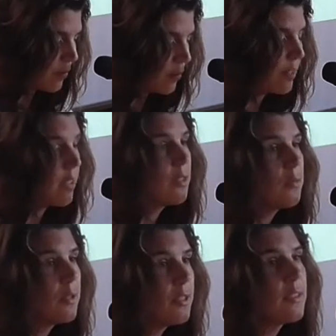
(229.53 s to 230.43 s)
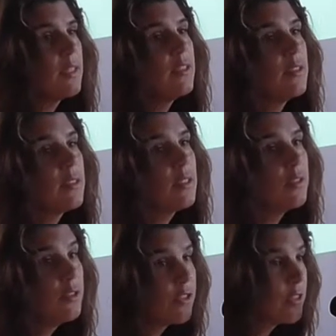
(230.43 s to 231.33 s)
or in other words, the
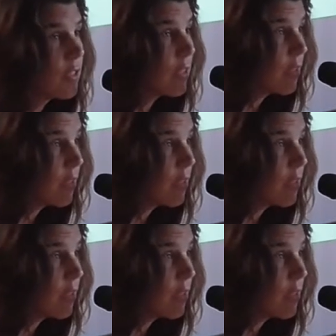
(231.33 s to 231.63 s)
institutional